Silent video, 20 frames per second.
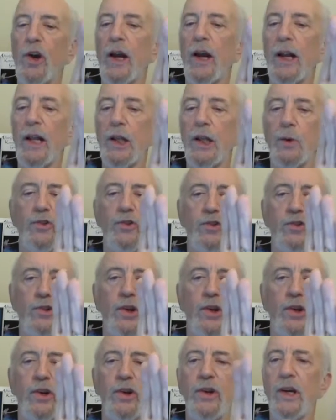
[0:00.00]
There wasn't
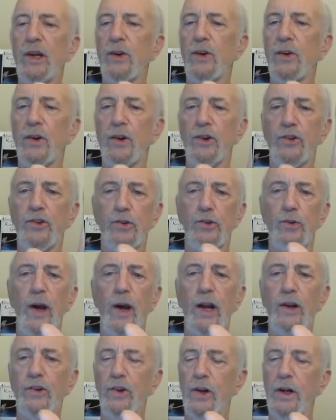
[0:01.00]
a nick or a
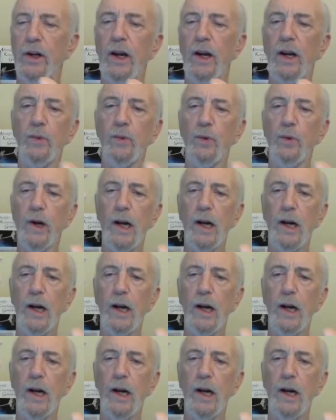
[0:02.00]
scratch on it anywhere.